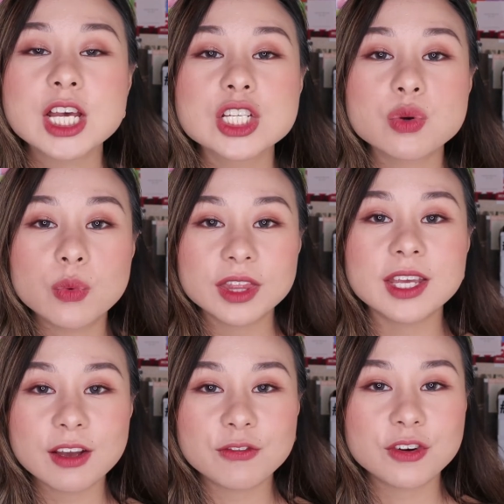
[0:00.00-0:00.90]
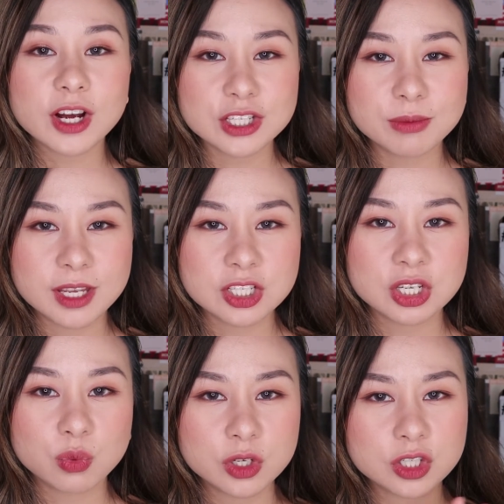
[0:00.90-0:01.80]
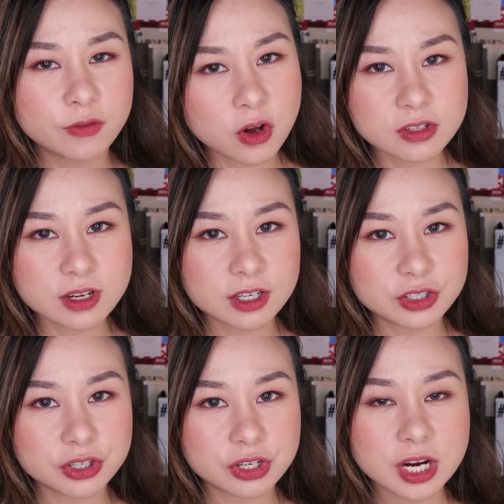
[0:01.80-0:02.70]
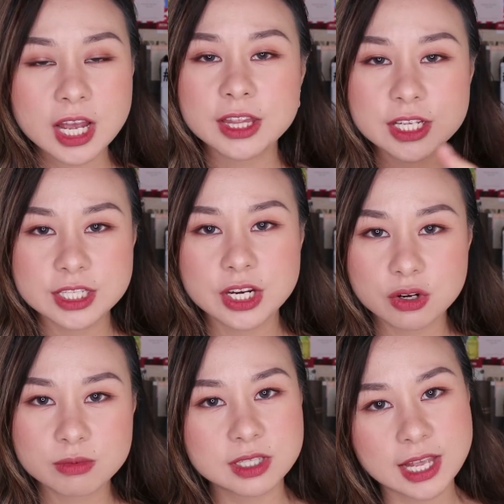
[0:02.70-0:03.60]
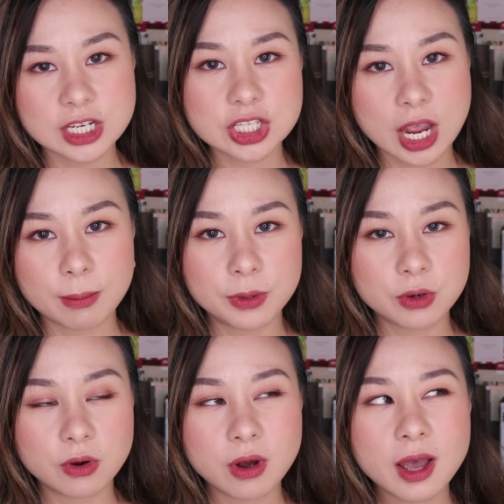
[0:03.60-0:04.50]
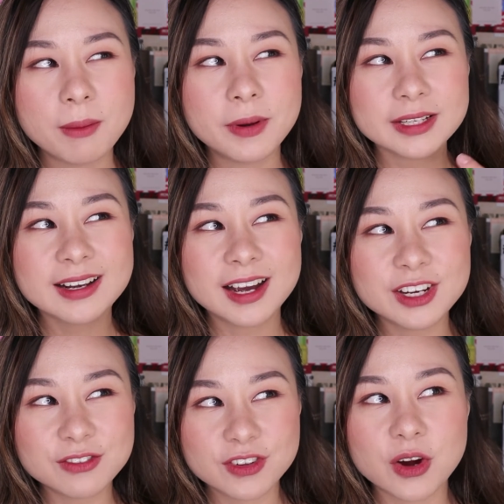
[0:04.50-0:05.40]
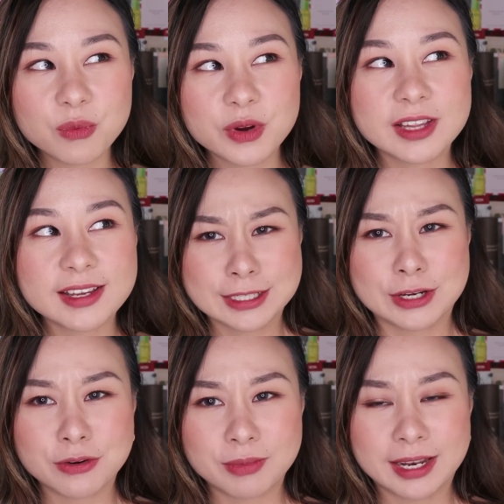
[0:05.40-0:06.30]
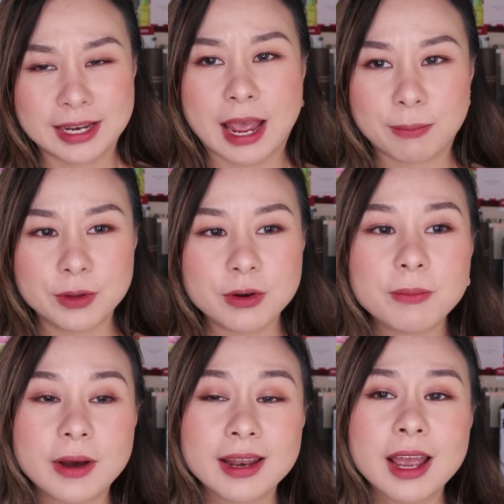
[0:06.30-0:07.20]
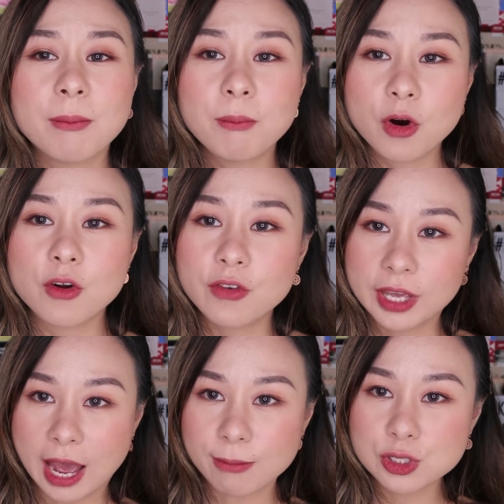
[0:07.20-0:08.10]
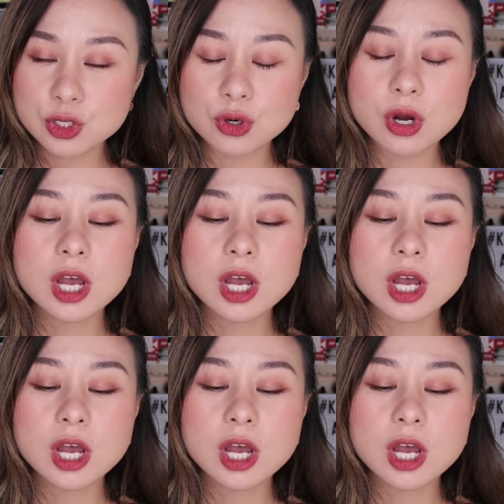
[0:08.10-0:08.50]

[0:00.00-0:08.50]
So one thing I forgot to mention, which falls under the serum slash ampule, but kind of not really a serum in an ampule, but more of a capsule.